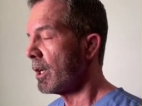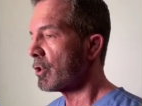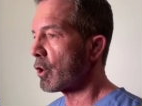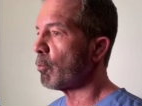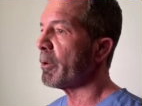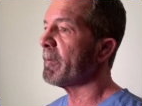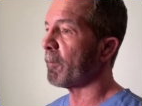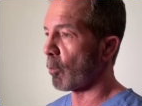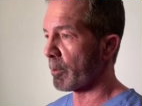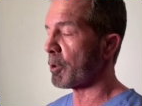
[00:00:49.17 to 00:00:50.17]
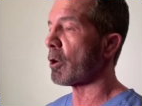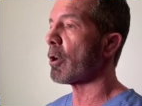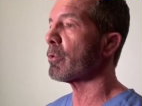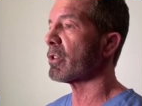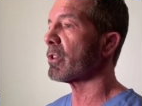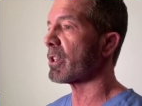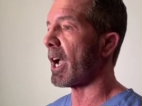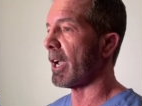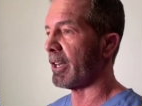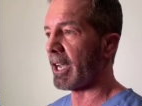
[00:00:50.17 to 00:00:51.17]
So we formed our own
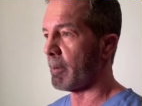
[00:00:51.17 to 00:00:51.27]
society.